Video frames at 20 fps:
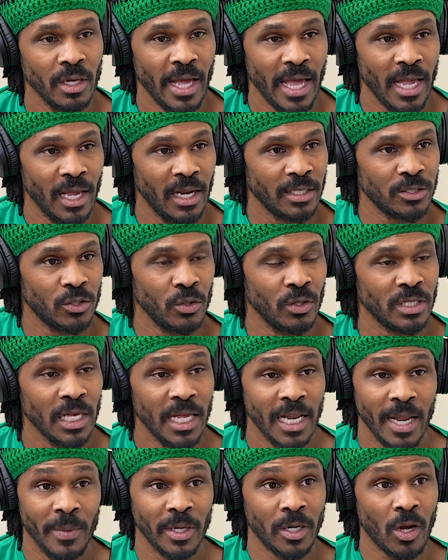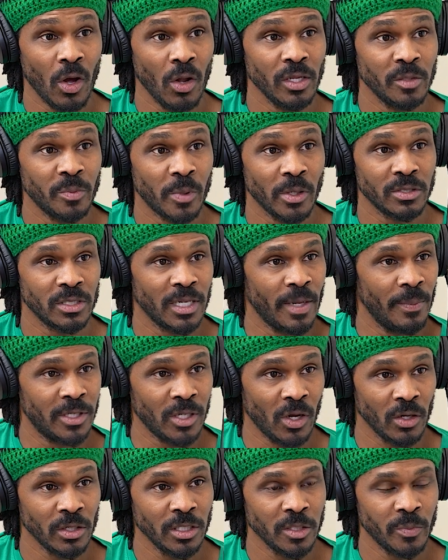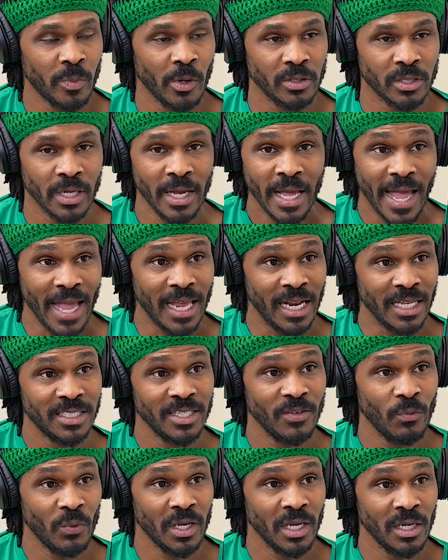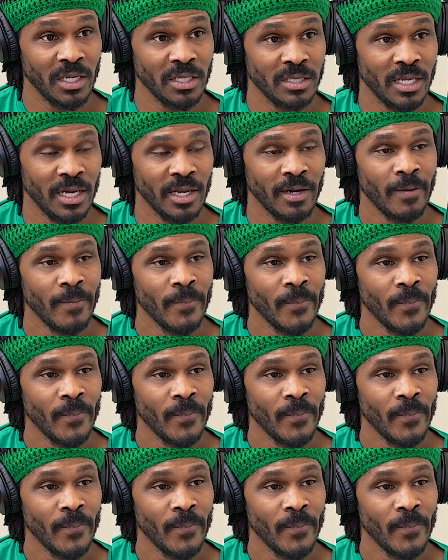Hey, let's do this. Let me call this person. Let me talk to this person. Hey, let's see if we can get this done.